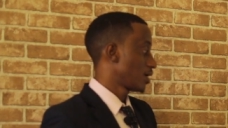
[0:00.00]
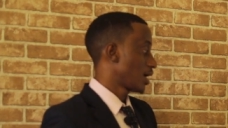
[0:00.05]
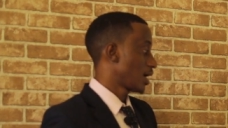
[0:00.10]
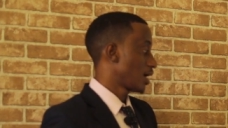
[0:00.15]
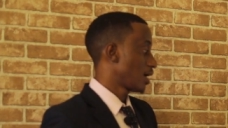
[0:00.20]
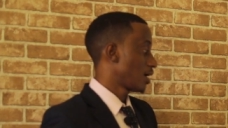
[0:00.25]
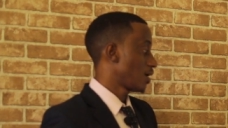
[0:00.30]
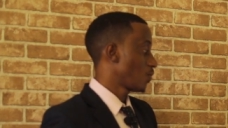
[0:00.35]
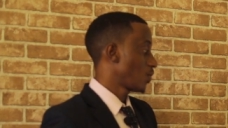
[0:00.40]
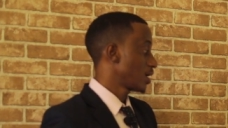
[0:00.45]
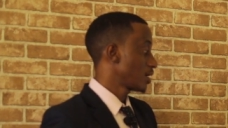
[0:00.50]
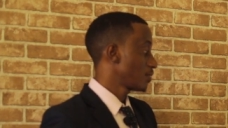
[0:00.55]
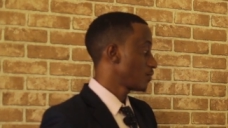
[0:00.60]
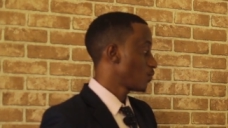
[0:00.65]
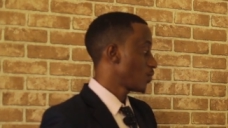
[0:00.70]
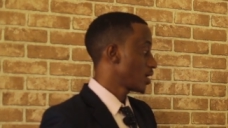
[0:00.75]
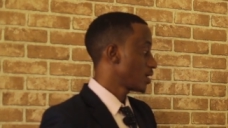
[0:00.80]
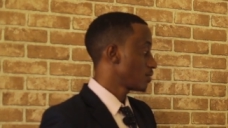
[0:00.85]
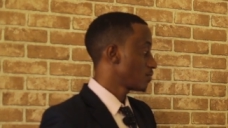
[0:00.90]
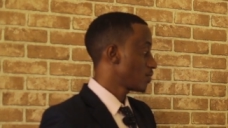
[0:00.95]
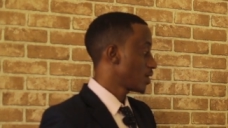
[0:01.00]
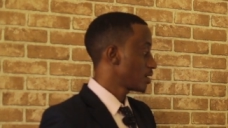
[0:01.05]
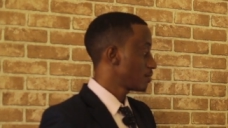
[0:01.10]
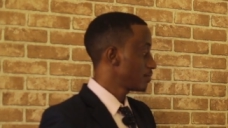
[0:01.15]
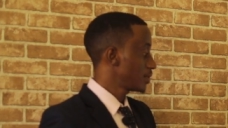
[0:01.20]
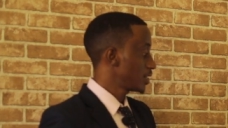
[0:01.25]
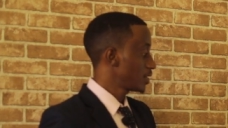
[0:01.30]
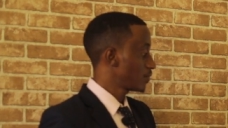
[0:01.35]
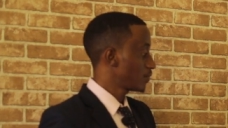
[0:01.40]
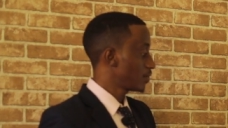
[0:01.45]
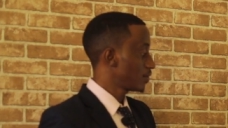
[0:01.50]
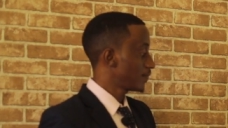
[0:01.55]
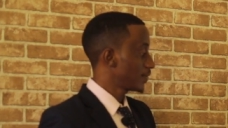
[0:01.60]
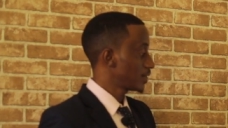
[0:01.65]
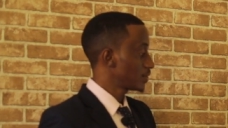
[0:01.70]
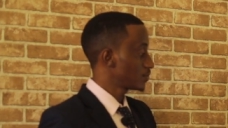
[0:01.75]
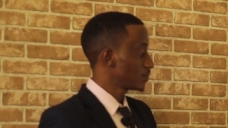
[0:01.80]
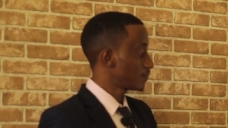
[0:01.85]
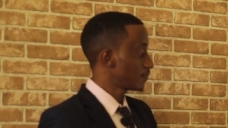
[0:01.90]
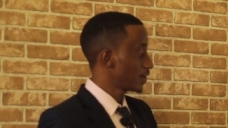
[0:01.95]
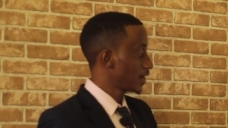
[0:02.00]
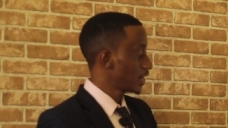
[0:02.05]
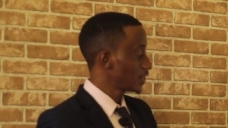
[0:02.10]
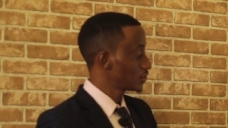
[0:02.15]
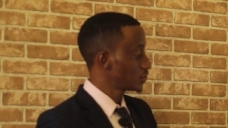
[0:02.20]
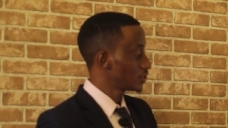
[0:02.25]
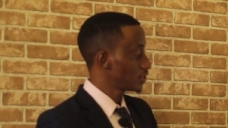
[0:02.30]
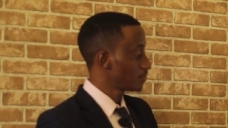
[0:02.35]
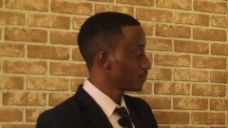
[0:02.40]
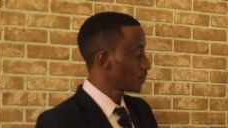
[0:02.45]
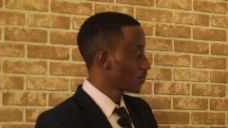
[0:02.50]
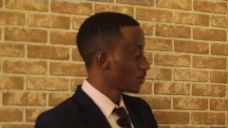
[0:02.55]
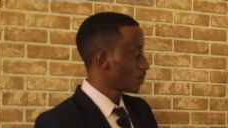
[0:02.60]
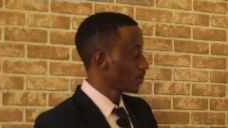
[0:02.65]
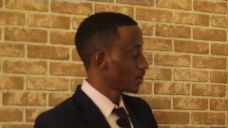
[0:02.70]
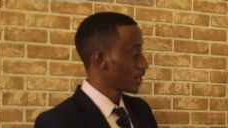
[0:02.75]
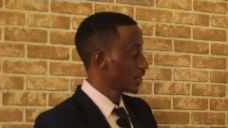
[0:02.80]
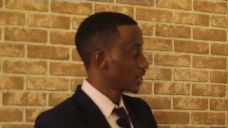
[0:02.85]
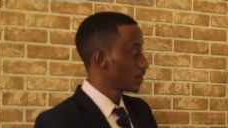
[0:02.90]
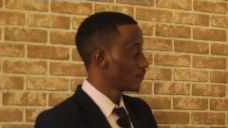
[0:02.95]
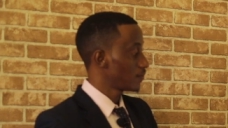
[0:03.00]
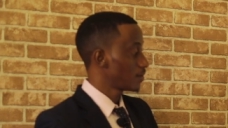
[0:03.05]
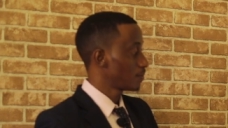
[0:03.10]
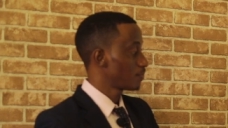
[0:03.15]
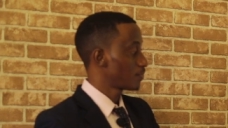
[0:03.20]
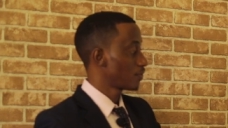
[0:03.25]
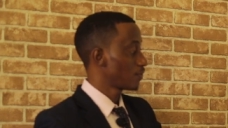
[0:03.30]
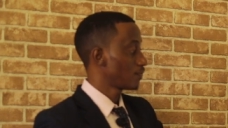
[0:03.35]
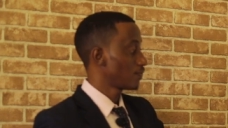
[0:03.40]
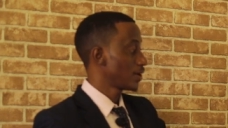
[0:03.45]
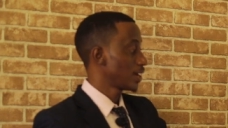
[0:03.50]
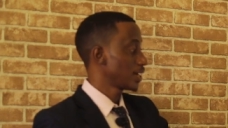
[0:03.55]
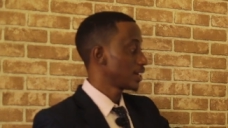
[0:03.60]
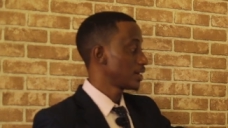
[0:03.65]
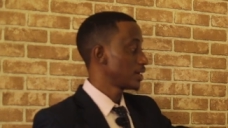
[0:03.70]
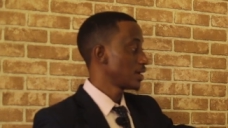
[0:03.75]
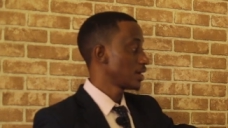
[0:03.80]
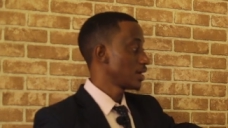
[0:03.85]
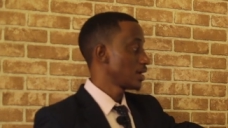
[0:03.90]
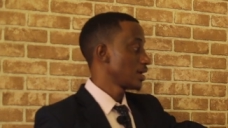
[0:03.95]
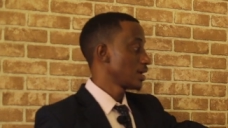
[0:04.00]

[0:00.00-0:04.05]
1 milliequivalent of calcium chloride will provide